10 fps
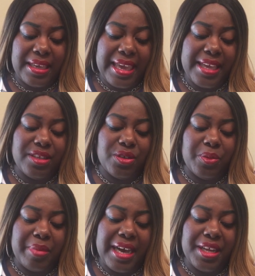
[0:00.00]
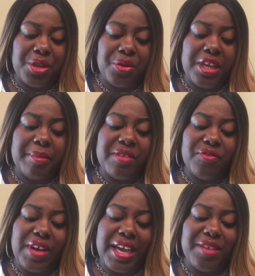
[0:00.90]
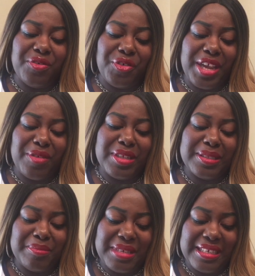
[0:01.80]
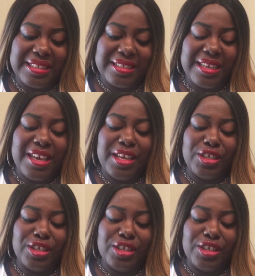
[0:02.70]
Candle Body Cream and Fine Fragrance Mist